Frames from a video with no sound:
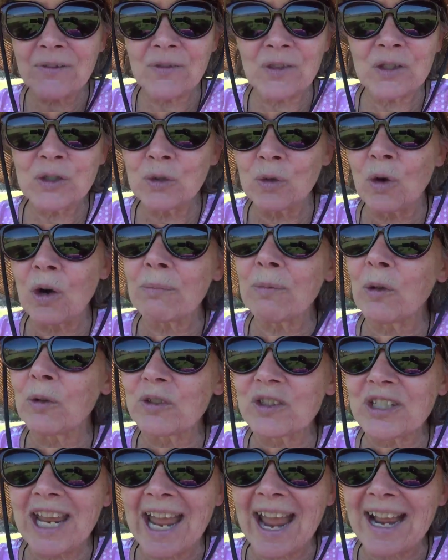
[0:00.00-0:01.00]
of the normal
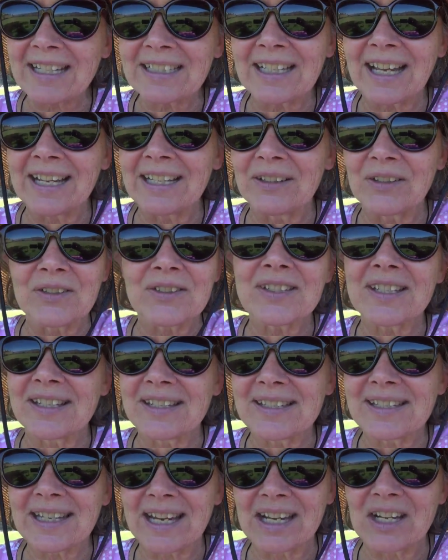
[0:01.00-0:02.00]
tactile
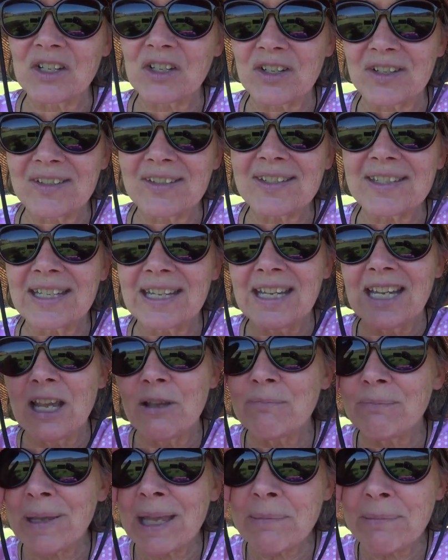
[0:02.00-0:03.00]
sensations.
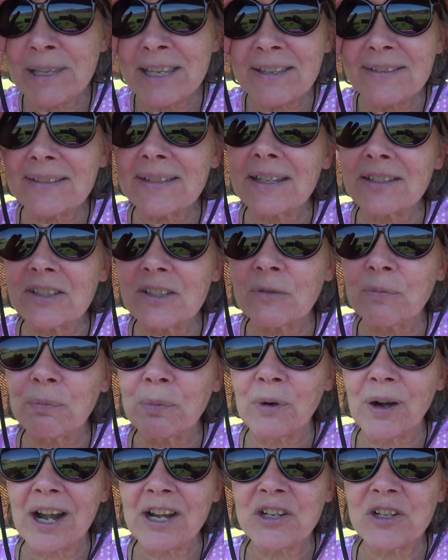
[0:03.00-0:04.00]
Maybe a sense of
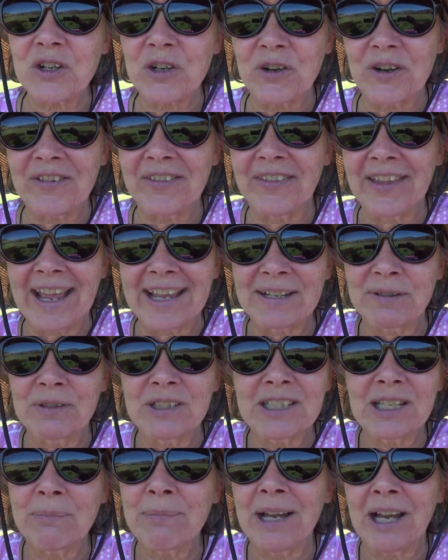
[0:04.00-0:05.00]
pressure, and
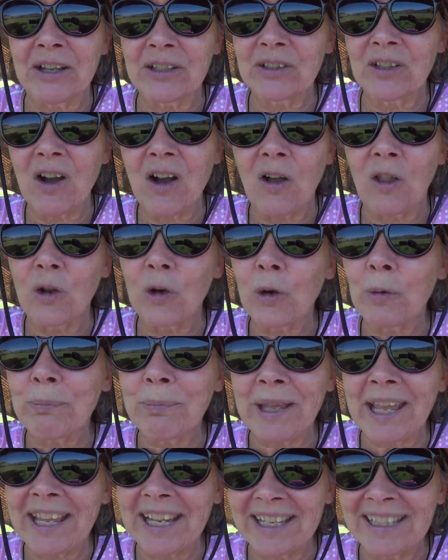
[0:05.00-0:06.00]
that's about all, or
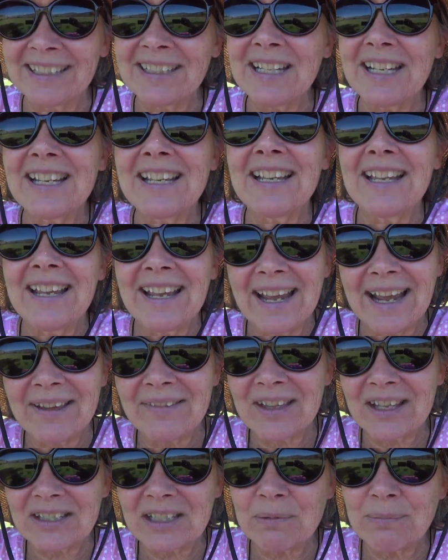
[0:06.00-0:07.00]
pain,
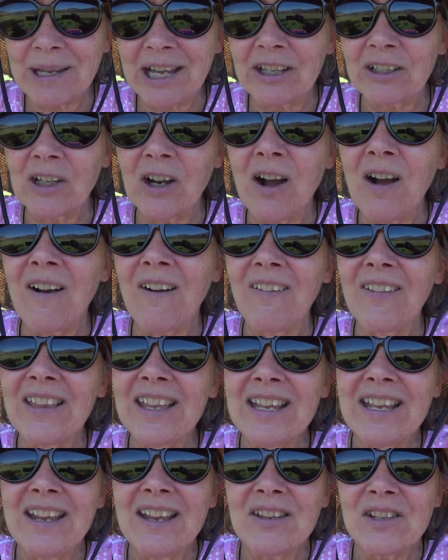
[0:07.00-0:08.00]
and that's about all.
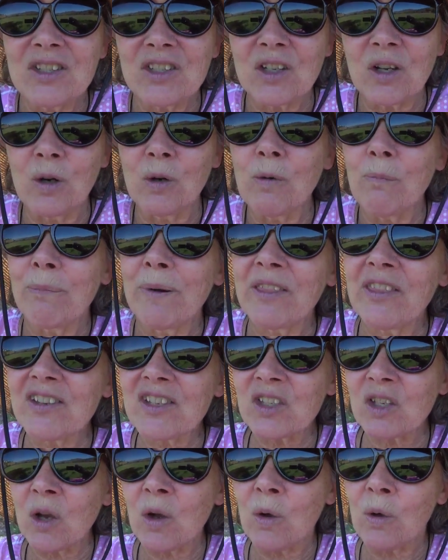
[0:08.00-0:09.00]
So, but the
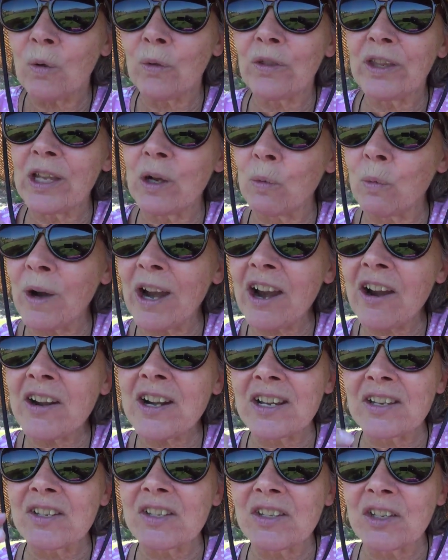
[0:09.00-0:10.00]
soul, the
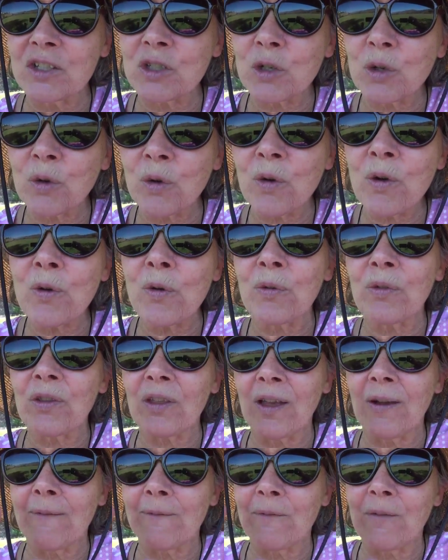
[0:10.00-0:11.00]
awareness, the truth
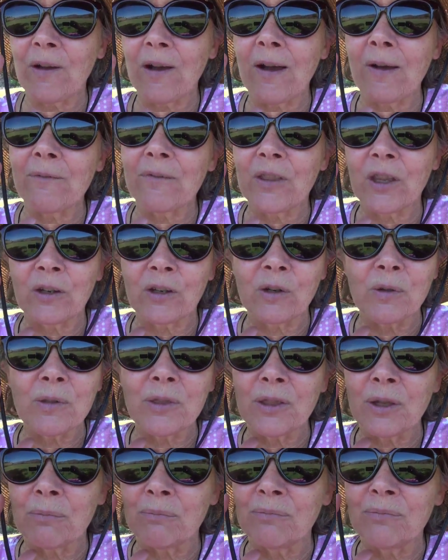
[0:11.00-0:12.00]
of the
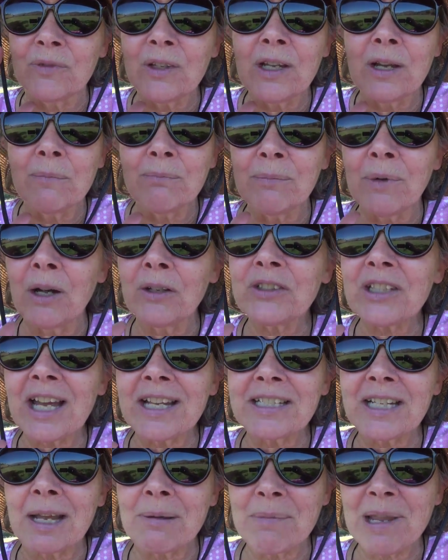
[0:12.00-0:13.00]

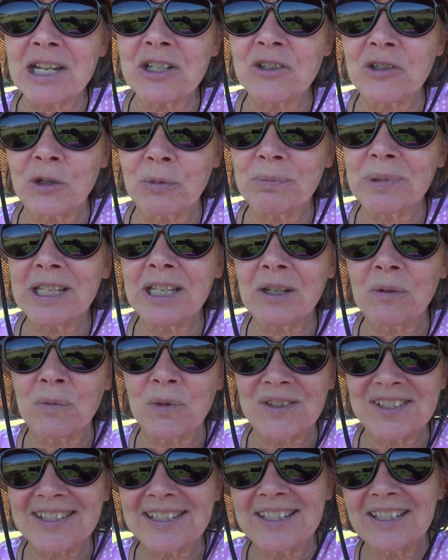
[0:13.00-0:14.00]
multidimensional being
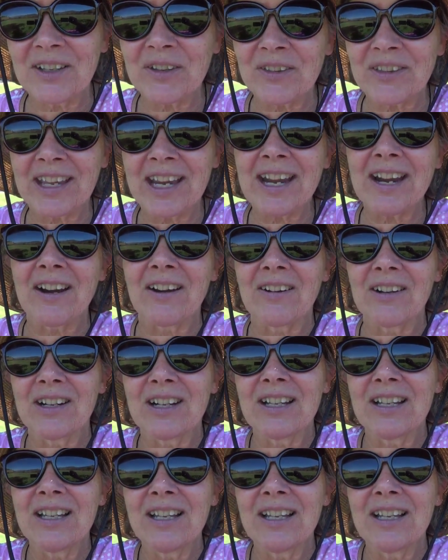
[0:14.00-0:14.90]
was still there,